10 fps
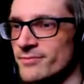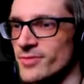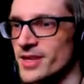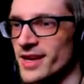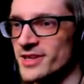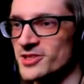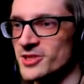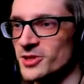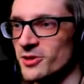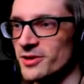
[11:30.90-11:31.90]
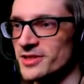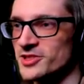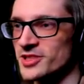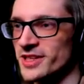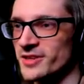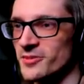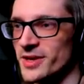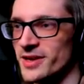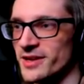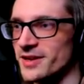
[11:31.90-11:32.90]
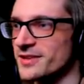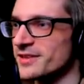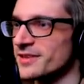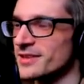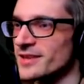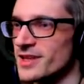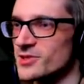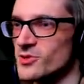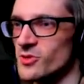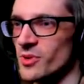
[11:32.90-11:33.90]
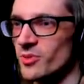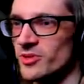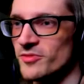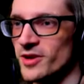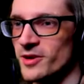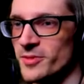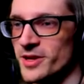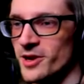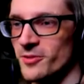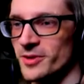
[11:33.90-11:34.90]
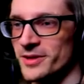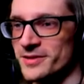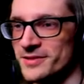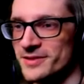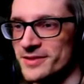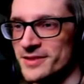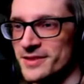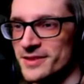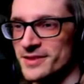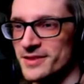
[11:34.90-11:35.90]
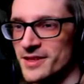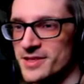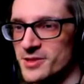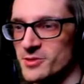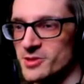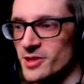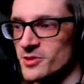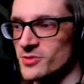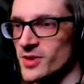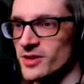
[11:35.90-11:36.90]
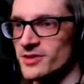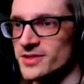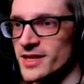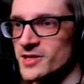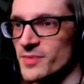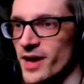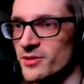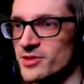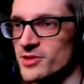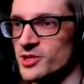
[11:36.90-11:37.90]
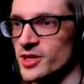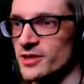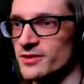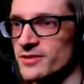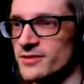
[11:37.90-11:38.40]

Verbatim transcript: We can actually turn and shit? Oh my god. That's cool, but where the fuck are we going? It's so slow as well. It's like its batteries are shit.